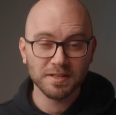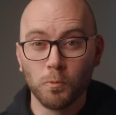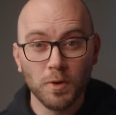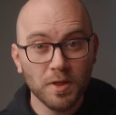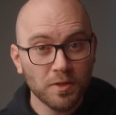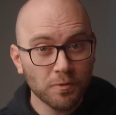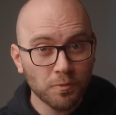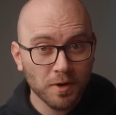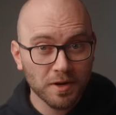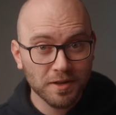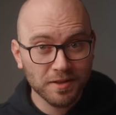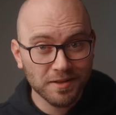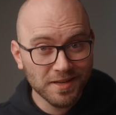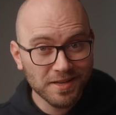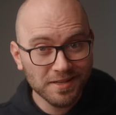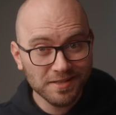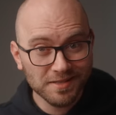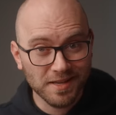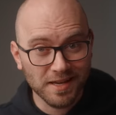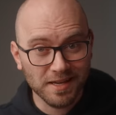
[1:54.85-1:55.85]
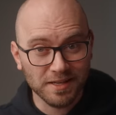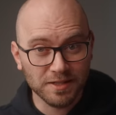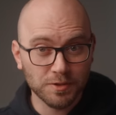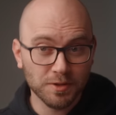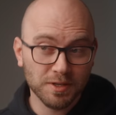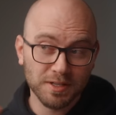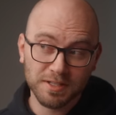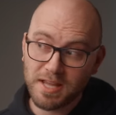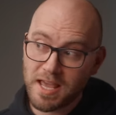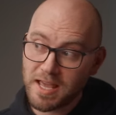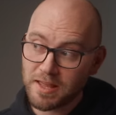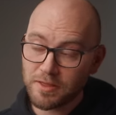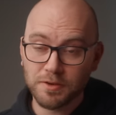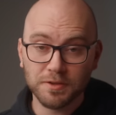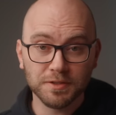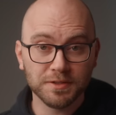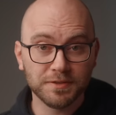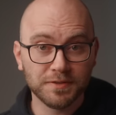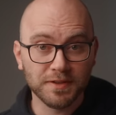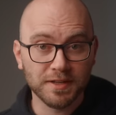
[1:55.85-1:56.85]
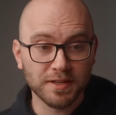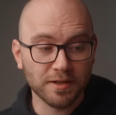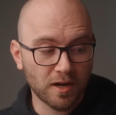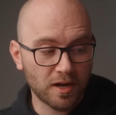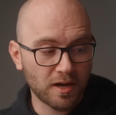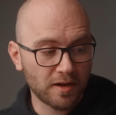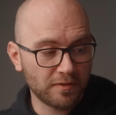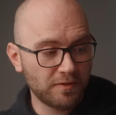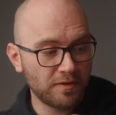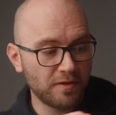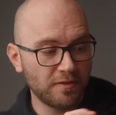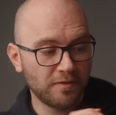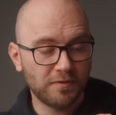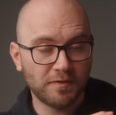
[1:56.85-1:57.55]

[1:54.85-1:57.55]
With one of these things, you can take those feet off